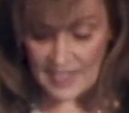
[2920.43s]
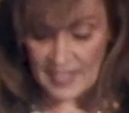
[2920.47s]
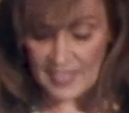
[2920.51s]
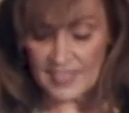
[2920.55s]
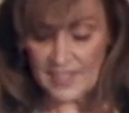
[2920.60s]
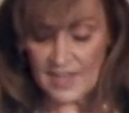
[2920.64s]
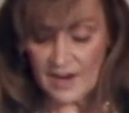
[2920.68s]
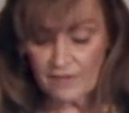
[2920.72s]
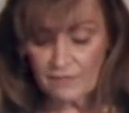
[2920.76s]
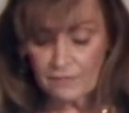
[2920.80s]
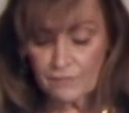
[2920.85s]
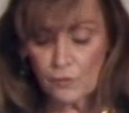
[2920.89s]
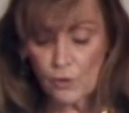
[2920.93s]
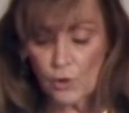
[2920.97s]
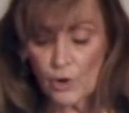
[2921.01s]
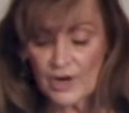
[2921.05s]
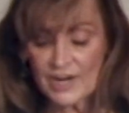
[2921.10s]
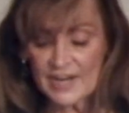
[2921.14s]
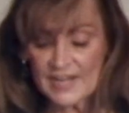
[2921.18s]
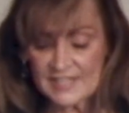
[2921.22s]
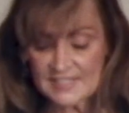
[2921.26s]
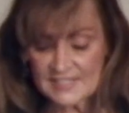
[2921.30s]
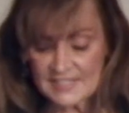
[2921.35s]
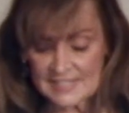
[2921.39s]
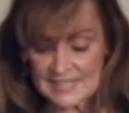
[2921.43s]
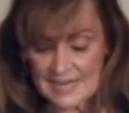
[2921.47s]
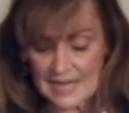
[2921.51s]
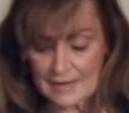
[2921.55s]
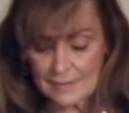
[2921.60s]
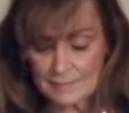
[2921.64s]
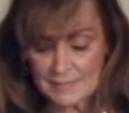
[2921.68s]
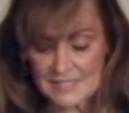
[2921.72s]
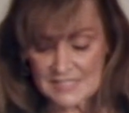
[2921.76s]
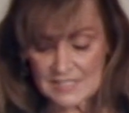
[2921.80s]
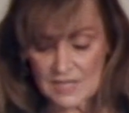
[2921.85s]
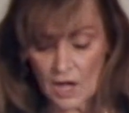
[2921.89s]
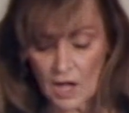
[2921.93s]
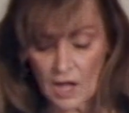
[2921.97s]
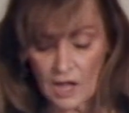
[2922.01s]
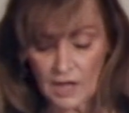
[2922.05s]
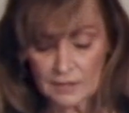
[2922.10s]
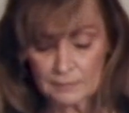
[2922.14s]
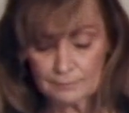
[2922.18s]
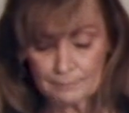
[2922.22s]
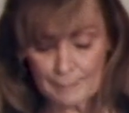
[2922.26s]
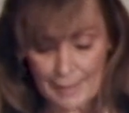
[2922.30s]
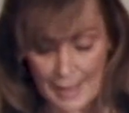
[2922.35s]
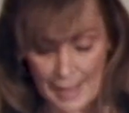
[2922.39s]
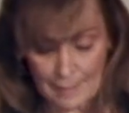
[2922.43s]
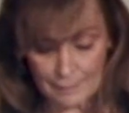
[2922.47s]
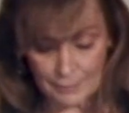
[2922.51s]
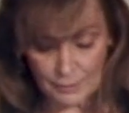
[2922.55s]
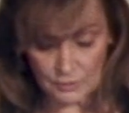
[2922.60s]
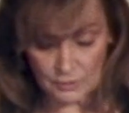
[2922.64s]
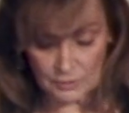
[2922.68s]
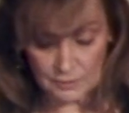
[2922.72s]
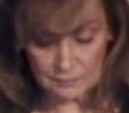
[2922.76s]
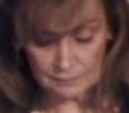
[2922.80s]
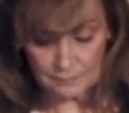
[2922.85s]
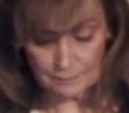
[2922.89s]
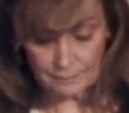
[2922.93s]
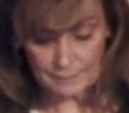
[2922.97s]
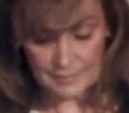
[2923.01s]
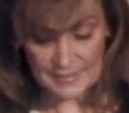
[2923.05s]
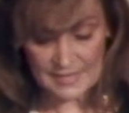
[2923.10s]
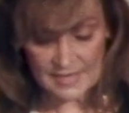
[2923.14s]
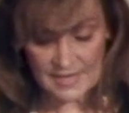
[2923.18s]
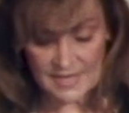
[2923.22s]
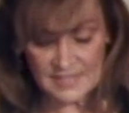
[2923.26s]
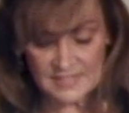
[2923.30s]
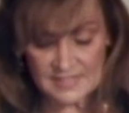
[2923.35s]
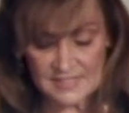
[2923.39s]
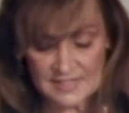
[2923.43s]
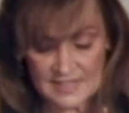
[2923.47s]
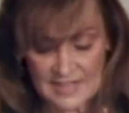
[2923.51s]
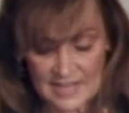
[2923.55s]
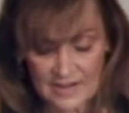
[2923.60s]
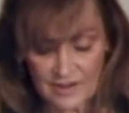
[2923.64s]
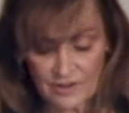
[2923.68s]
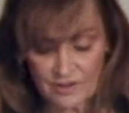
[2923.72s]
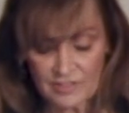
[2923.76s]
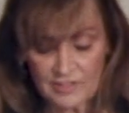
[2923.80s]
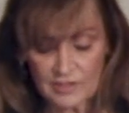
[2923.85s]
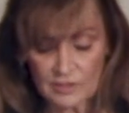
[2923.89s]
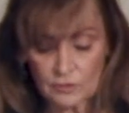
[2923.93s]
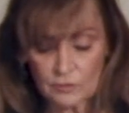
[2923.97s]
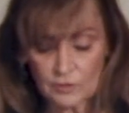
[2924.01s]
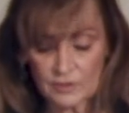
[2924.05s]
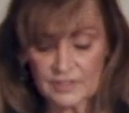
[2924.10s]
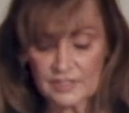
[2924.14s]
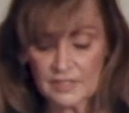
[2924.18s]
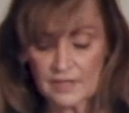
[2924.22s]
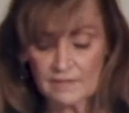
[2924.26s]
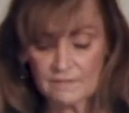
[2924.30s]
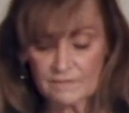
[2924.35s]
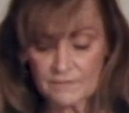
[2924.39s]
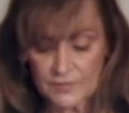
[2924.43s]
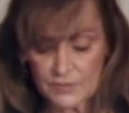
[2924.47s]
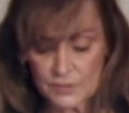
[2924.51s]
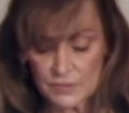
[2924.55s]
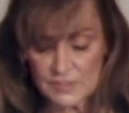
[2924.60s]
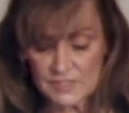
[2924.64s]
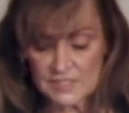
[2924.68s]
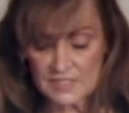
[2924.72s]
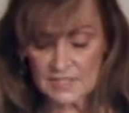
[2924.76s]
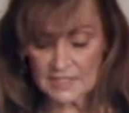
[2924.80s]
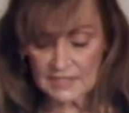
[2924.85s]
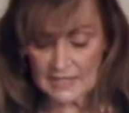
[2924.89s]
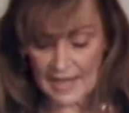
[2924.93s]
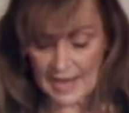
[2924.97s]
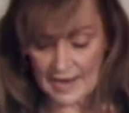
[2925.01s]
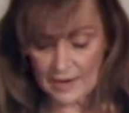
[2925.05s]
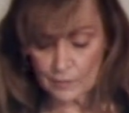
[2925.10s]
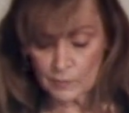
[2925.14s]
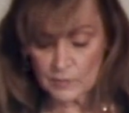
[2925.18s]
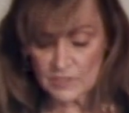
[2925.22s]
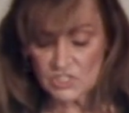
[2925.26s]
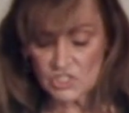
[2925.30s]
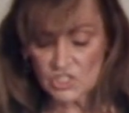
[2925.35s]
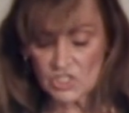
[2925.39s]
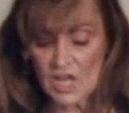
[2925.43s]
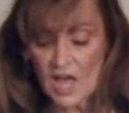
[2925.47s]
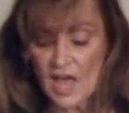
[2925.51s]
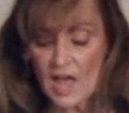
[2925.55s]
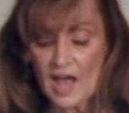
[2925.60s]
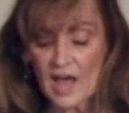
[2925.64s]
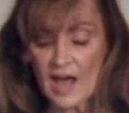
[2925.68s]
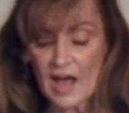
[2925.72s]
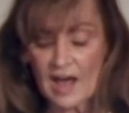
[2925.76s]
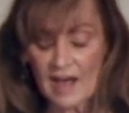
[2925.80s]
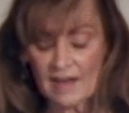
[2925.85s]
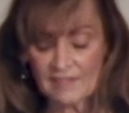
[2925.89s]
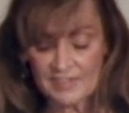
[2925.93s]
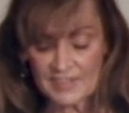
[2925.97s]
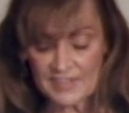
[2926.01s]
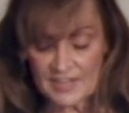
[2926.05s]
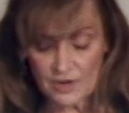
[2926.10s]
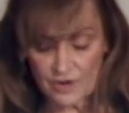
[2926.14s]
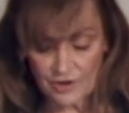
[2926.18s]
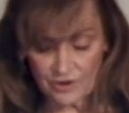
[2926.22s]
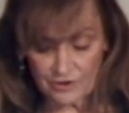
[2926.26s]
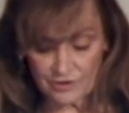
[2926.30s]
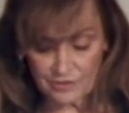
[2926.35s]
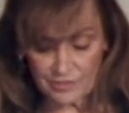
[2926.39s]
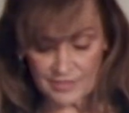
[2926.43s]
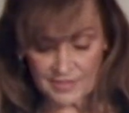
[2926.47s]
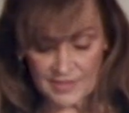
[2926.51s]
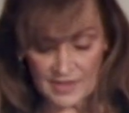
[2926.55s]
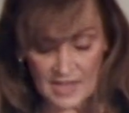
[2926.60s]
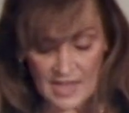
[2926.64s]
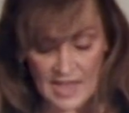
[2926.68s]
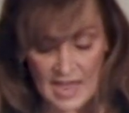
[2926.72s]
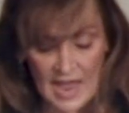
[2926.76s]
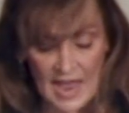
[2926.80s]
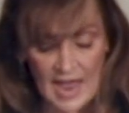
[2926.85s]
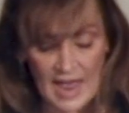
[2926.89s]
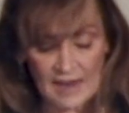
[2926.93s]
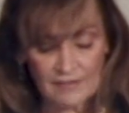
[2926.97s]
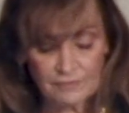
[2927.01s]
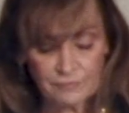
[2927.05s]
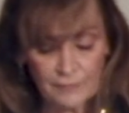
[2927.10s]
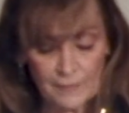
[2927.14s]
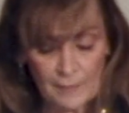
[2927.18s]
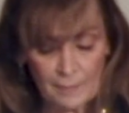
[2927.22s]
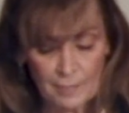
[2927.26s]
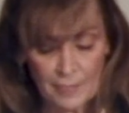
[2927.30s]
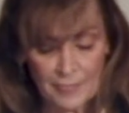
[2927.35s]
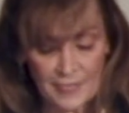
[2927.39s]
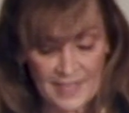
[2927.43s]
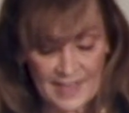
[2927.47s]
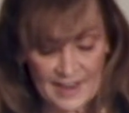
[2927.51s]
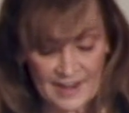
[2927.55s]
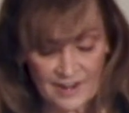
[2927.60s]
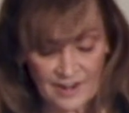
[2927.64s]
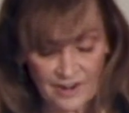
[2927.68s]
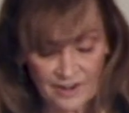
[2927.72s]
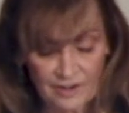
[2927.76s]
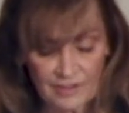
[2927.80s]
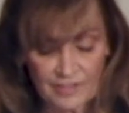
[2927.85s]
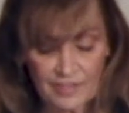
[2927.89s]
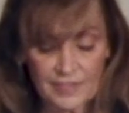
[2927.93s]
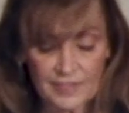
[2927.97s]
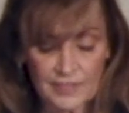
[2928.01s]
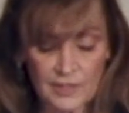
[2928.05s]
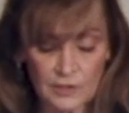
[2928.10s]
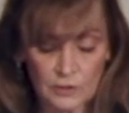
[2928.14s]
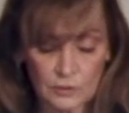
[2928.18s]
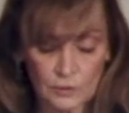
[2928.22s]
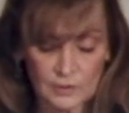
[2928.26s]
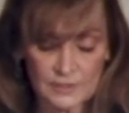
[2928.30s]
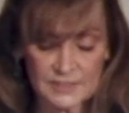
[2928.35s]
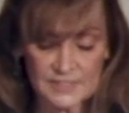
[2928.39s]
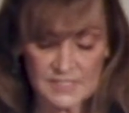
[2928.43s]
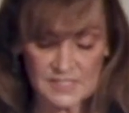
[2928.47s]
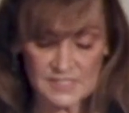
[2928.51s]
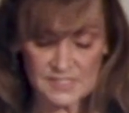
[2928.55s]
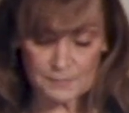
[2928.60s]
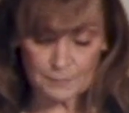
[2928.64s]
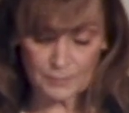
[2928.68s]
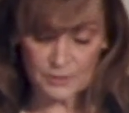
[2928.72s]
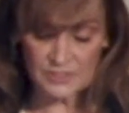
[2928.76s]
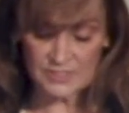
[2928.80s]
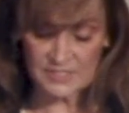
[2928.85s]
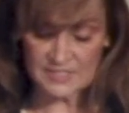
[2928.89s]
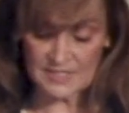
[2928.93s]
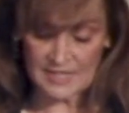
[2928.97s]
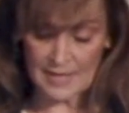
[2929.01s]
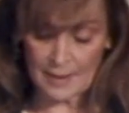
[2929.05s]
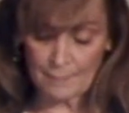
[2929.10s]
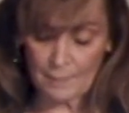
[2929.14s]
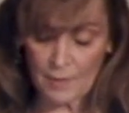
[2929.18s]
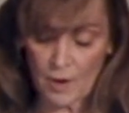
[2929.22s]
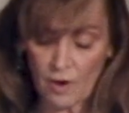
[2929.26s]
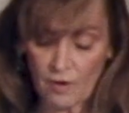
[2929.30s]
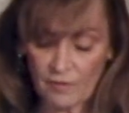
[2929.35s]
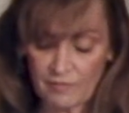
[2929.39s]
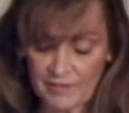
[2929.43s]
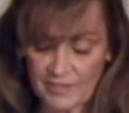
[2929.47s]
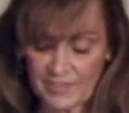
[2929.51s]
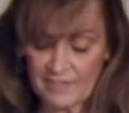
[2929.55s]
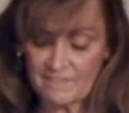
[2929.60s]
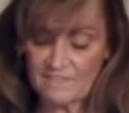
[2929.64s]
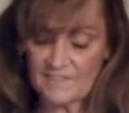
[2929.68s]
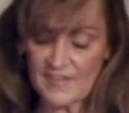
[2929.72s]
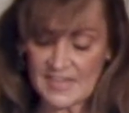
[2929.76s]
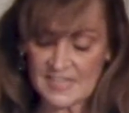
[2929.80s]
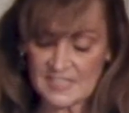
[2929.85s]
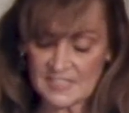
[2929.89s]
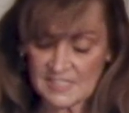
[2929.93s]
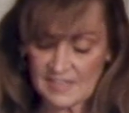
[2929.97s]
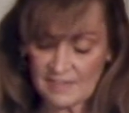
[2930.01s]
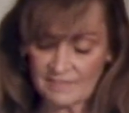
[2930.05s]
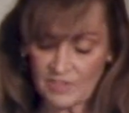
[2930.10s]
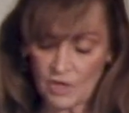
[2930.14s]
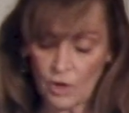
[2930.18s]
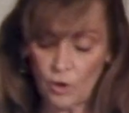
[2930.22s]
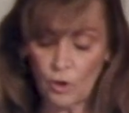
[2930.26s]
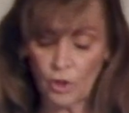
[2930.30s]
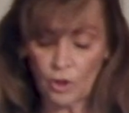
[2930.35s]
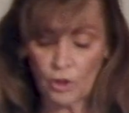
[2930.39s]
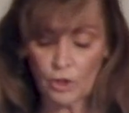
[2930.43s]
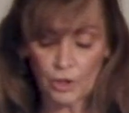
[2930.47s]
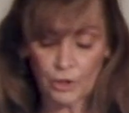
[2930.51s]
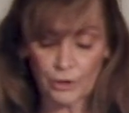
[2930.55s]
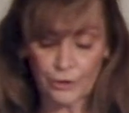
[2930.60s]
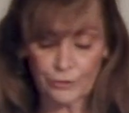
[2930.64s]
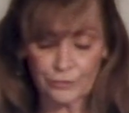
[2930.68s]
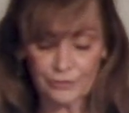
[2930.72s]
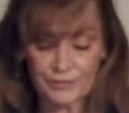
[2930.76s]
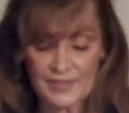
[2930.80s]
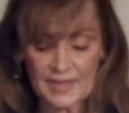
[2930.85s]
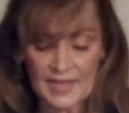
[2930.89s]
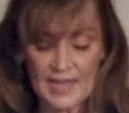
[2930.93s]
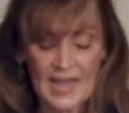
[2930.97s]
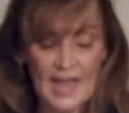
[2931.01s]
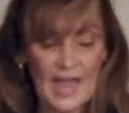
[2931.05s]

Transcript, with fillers: Therefore, its name is called Babel, because there the Lord confused the language of the earth. And from there, the Lord dispersed them over the face of the whole earth.